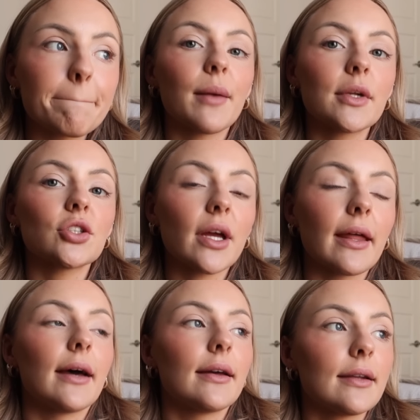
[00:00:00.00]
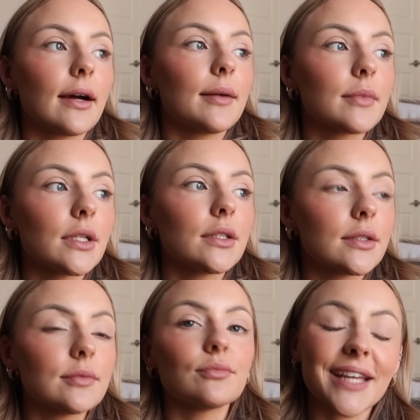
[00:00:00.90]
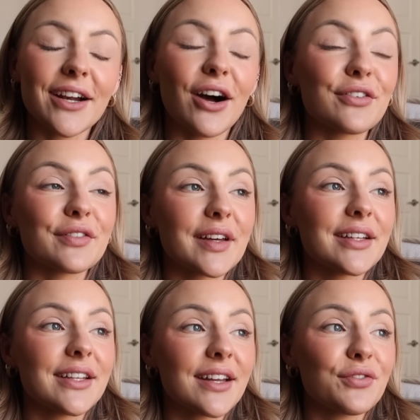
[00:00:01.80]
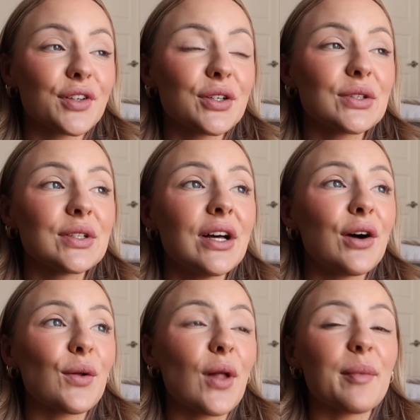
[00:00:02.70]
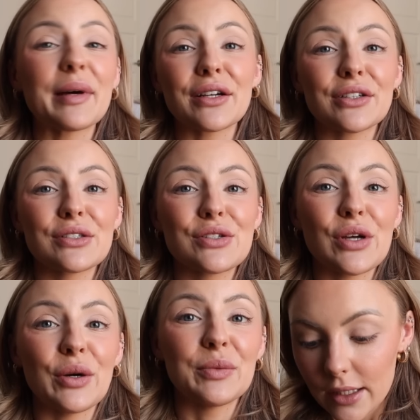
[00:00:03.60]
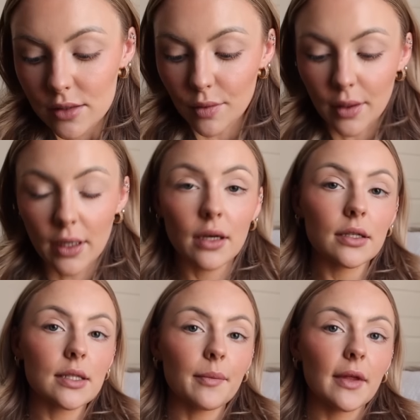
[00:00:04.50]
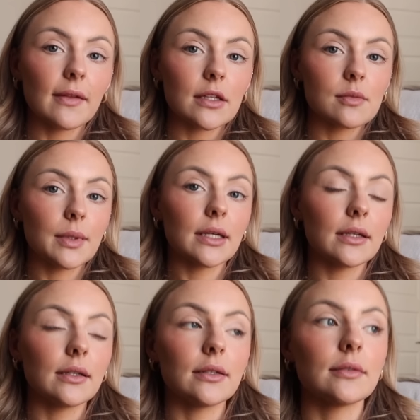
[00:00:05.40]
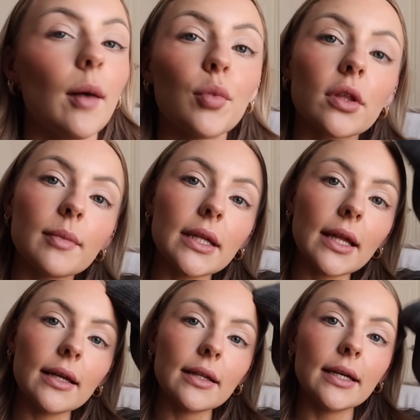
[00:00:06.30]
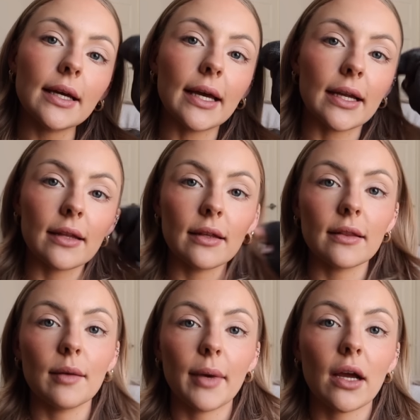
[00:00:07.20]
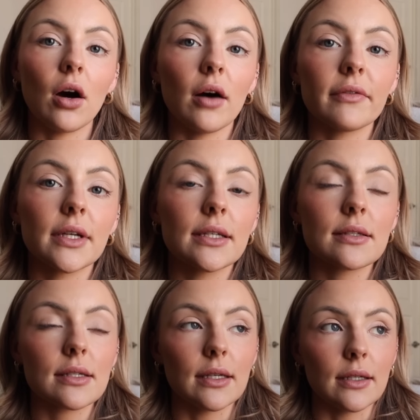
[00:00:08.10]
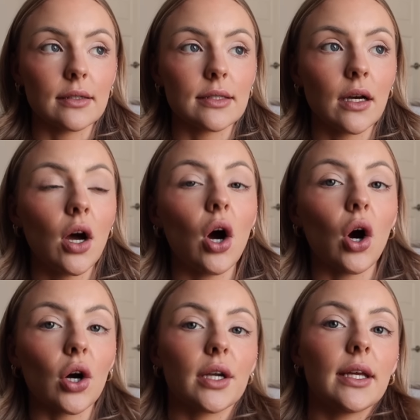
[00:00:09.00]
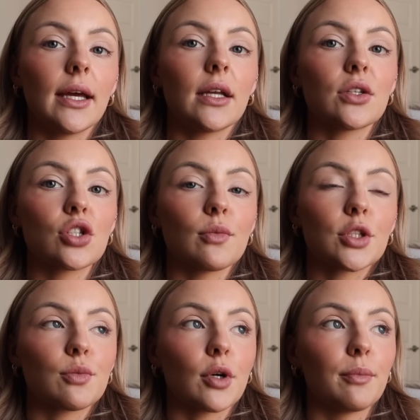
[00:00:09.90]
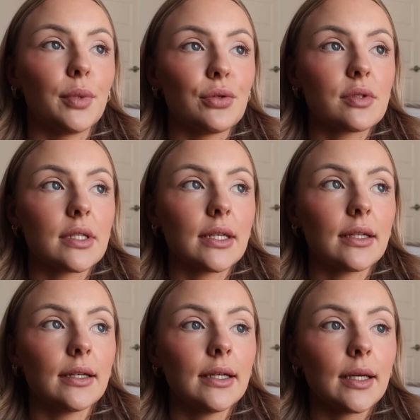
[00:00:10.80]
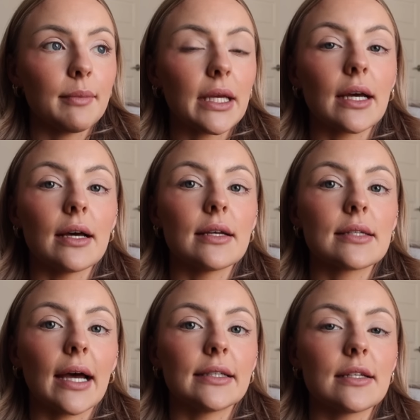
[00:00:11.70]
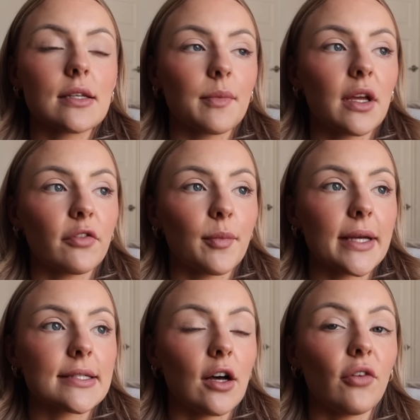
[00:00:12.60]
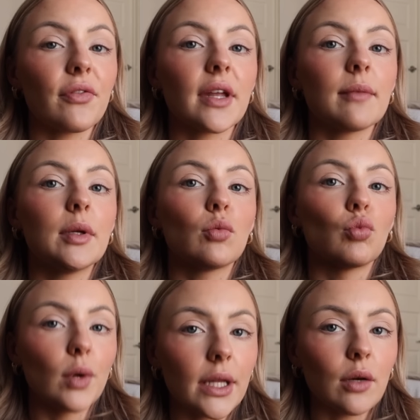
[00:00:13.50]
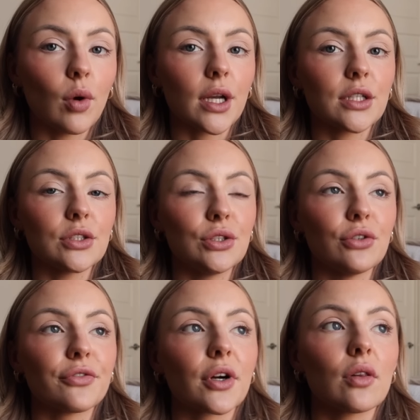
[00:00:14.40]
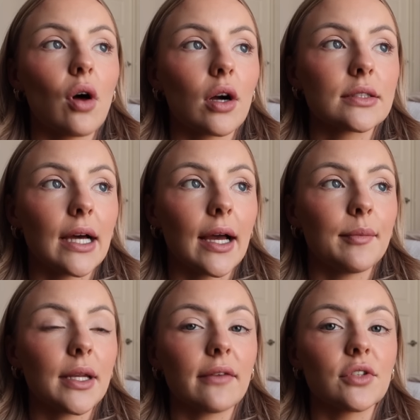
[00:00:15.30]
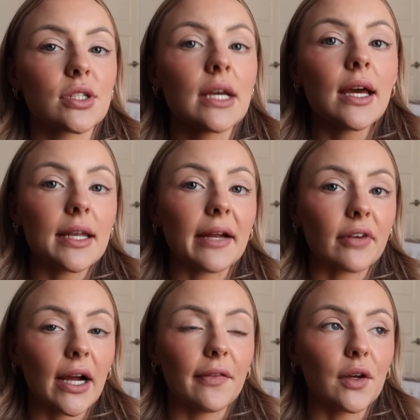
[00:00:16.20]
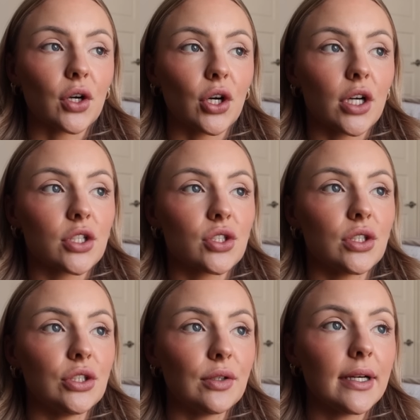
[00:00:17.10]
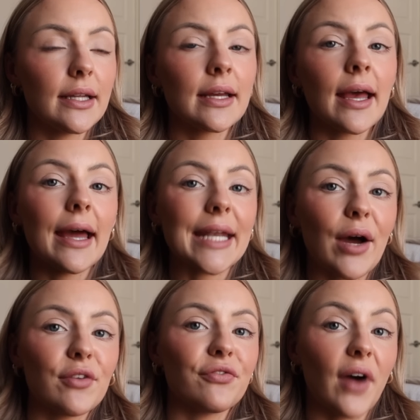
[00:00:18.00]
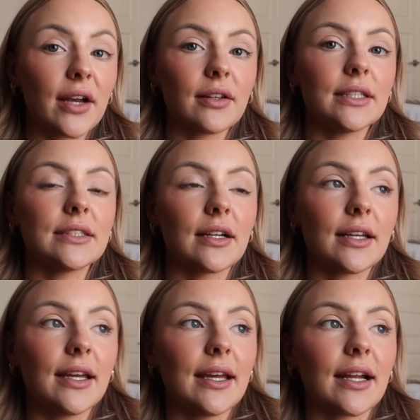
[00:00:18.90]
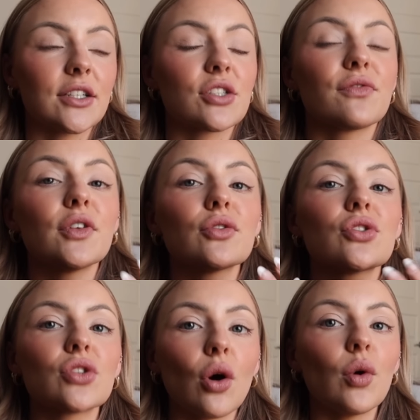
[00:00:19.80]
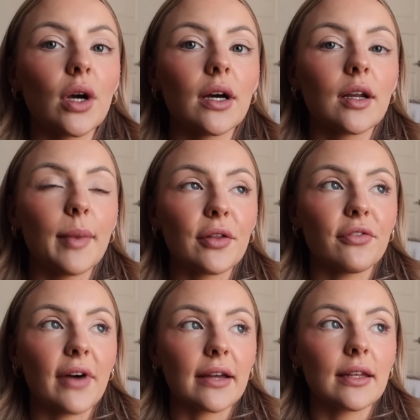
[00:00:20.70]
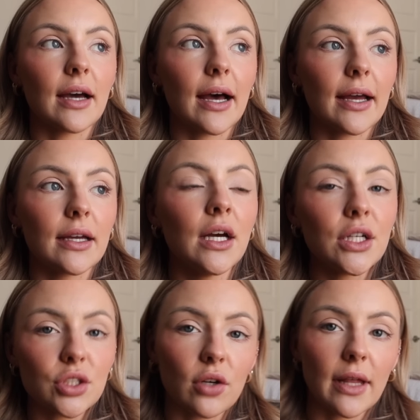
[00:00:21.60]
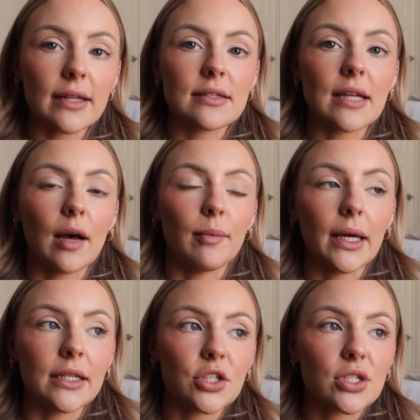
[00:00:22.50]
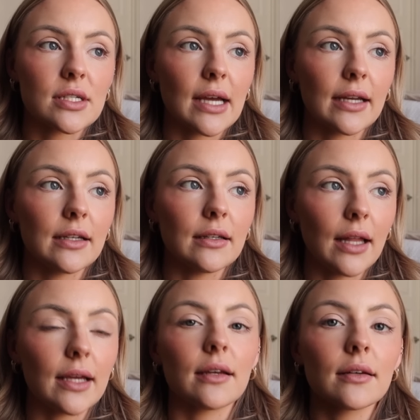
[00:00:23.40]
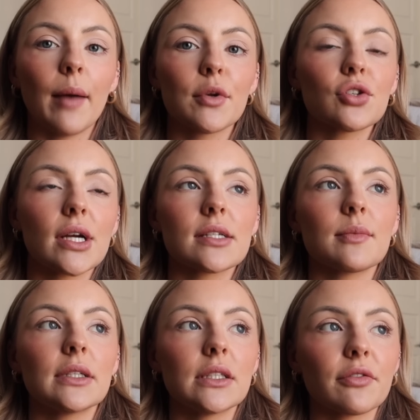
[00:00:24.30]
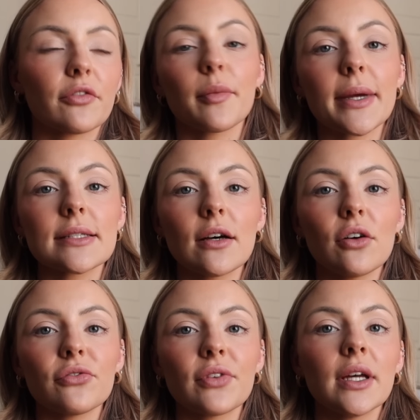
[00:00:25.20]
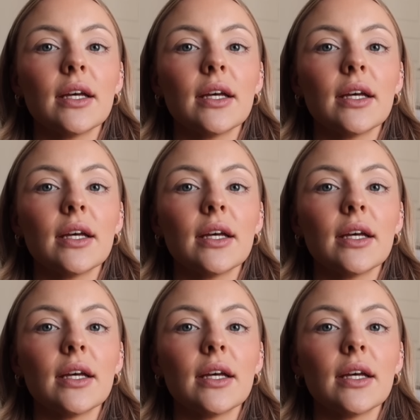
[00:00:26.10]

I'm gonna try that and I'm gonna get off of it and I feel a lot better. So that's something that's been up with me lately and I think that my confidence is already getting so much more boosted because I did something for myself that I've been really wanting to do for a long time and I've just never had the courage to do it and now I've finally done it and I just feel so good about the fact that I took that step and just decided like I'm gonna try something different for myself